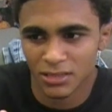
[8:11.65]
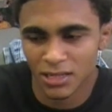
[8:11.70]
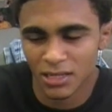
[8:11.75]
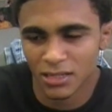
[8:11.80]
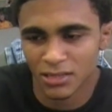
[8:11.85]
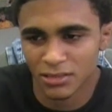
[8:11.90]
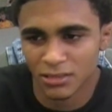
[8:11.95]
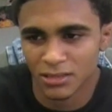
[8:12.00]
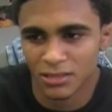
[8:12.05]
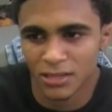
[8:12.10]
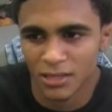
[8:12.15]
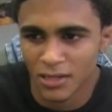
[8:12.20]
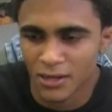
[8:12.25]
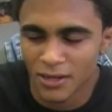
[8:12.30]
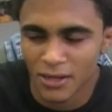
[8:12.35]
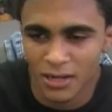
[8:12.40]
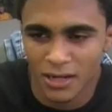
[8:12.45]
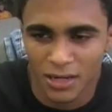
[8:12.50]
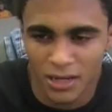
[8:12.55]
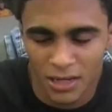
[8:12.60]
Like,
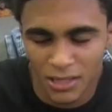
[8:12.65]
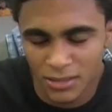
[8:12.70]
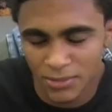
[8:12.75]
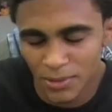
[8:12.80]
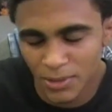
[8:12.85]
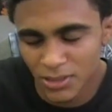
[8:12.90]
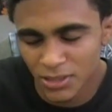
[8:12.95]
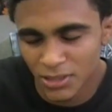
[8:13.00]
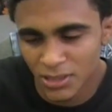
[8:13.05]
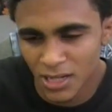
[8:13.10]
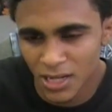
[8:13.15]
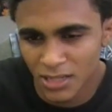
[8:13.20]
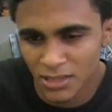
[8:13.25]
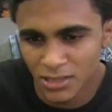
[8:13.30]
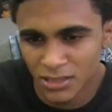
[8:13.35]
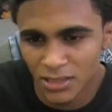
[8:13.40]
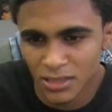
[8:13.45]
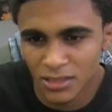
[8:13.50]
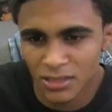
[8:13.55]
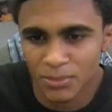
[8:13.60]
especially
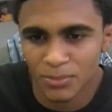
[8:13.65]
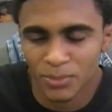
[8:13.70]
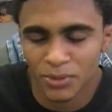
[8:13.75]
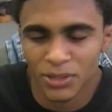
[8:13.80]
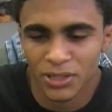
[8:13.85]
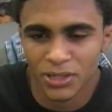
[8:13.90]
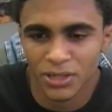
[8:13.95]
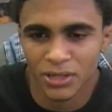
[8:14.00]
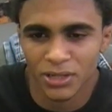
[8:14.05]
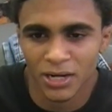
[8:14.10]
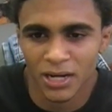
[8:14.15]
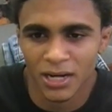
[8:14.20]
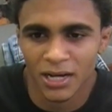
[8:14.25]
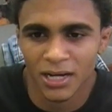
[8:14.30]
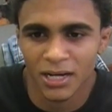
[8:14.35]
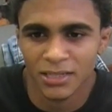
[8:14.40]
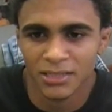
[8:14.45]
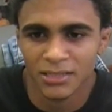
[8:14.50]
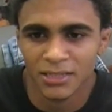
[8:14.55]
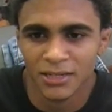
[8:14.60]
last year I did pretty good, I
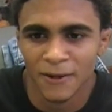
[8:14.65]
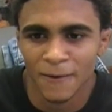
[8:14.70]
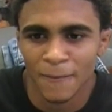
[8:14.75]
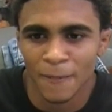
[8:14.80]
guess.